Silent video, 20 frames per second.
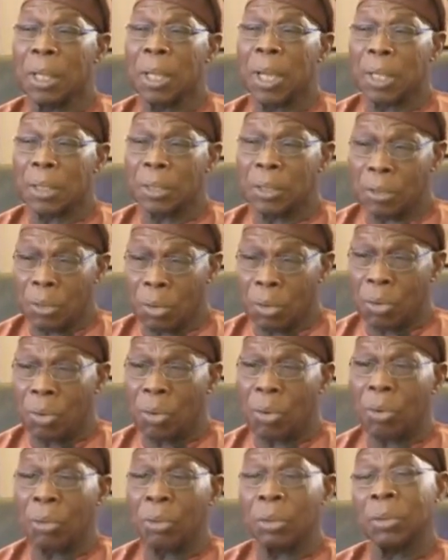and
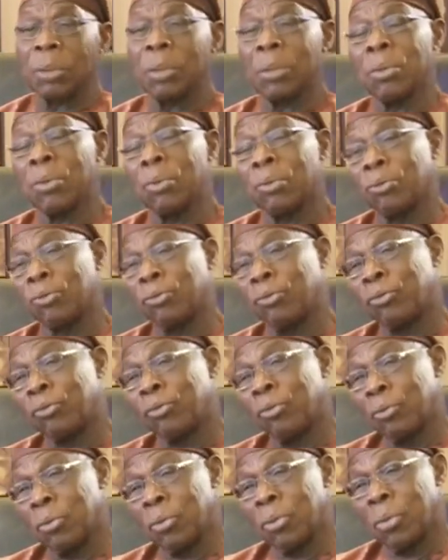all those
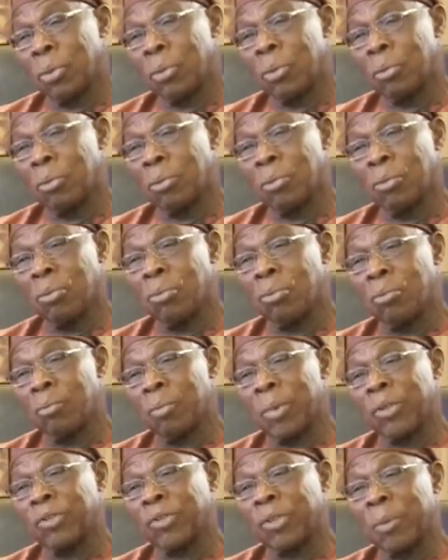who
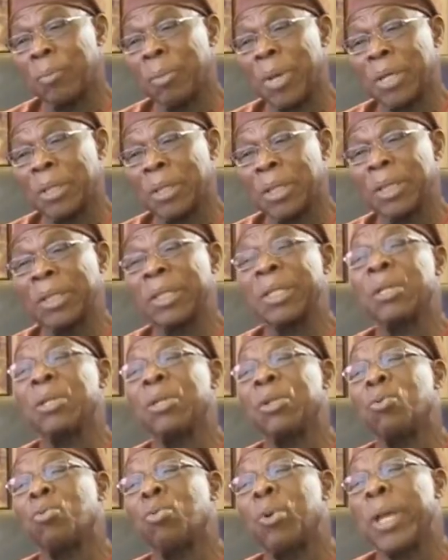masterminded
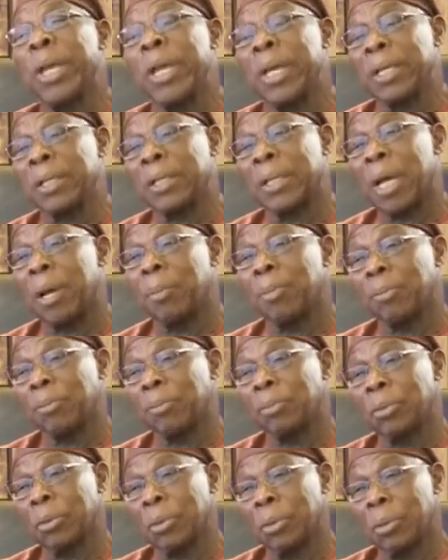the way it happened